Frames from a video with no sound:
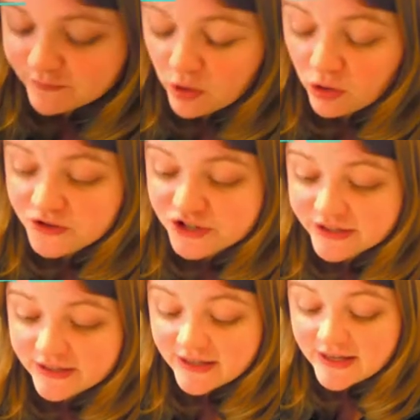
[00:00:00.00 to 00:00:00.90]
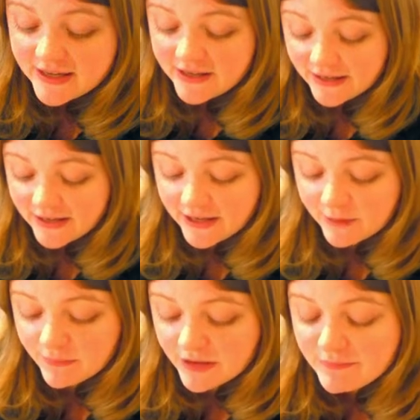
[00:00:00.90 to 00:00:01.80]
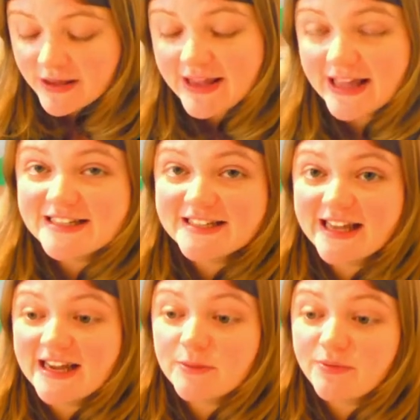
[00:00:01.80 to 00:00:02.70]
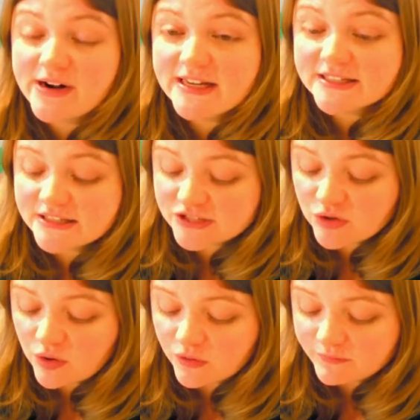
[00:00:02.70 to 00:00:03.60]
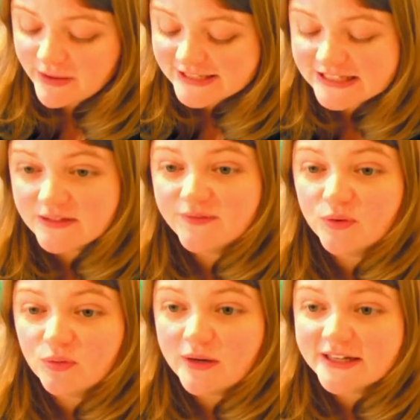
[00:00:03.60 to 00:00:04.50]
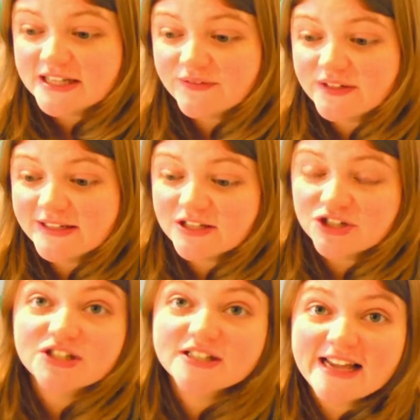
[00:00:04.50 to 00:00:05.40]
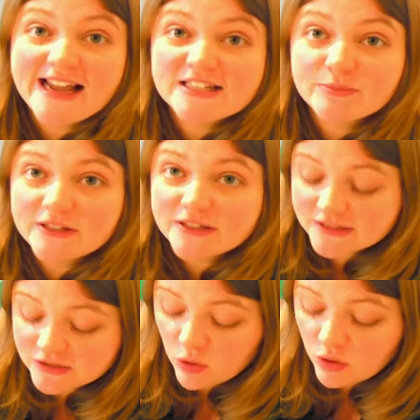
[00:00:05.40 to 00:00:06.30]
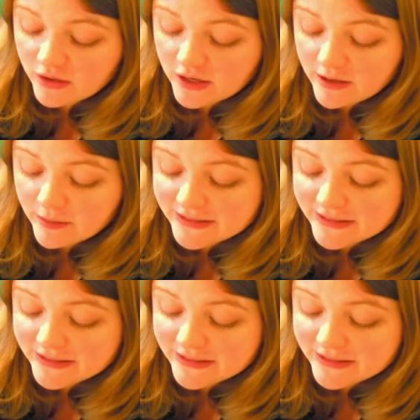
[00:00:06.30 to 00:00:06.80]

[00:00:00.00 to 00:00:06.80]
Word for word: of pottery, um, it may indicate the presence of medieval activity such as settlement or a, a